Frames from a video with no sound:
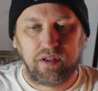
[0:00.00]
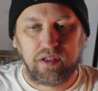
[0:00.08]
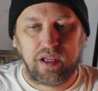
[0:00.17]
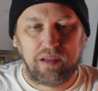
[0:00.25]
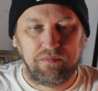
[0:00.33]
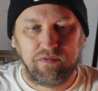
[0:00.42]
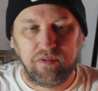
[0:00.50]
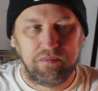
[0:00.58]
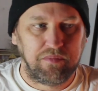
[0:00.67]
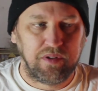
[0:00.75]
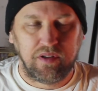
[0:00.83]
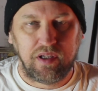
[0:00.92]
they came
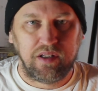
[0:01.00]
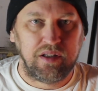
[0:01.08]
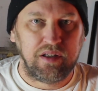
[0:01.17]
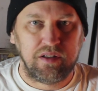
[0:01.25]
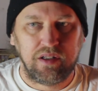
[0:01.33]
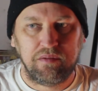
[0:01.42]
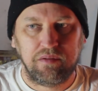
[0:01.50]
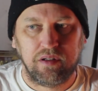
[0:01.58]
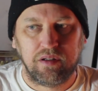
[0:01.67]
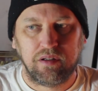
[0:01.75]
from the AD&D